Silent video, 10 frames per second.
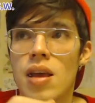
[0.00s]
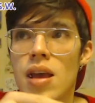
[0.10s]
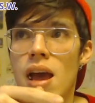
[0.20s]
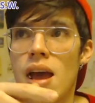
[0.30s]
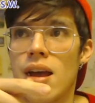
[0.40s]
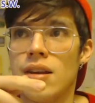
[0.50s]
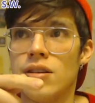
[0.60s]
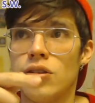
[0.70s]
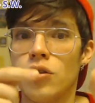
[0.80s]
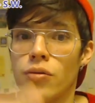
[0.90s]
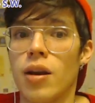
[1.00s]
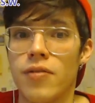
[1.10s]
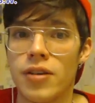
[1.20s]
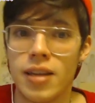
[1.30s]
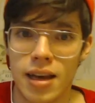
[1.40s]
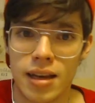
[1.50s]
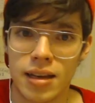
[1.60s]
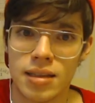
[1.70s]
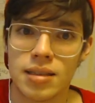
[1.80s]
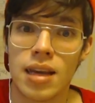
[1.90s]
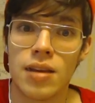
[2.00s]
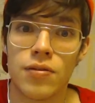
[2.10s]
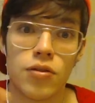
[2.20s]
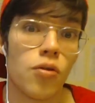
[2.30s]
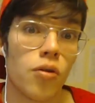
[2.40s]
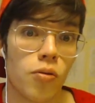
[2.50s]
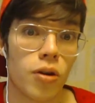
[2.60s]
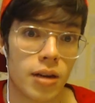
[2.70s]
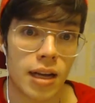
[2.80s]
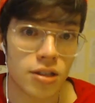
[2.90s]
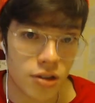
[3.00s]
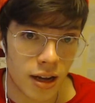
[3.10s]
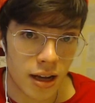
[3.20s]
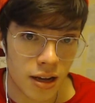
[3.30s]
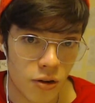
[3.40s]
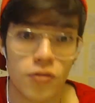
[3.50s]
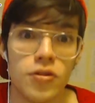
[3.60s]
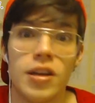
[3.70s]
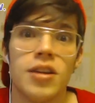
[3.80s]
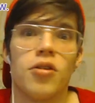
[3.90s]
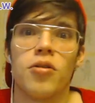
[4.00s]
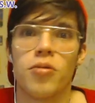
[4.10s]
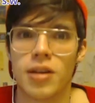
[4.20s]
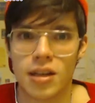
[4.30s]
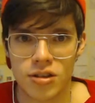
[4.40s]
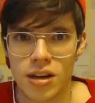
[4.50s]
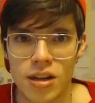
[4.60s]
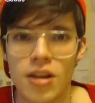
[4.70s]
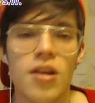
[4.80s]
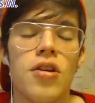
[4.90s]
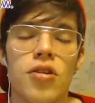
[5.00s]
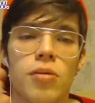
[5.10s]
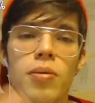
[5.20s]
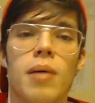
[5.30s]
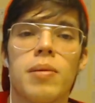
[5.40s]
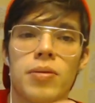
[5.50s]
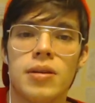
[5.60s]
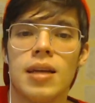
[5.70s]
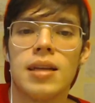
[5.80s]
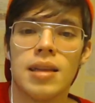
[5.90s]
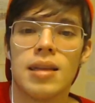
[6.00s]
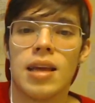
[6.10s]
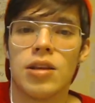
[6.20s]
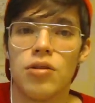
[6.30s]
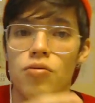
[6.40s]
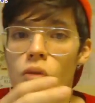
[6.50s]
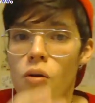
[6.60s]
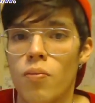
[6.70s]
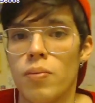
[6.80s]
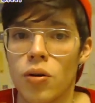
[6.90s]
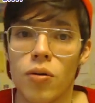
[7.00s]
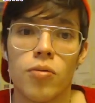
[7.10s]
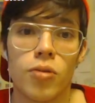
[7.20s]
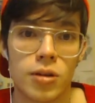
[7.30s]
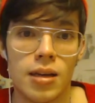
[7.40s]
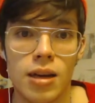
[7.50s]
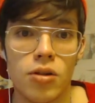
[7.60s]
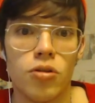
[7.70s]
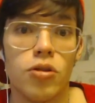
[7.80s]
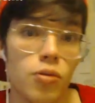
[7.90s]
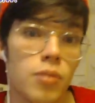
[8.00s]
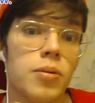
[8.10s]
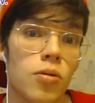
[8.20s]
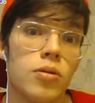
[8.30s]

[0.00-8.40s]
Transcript: and you do it every day, say if you go to work yesterday, or if you didn't go to work yesterday, you can probably predict that you won't be going to work today, or you will be going to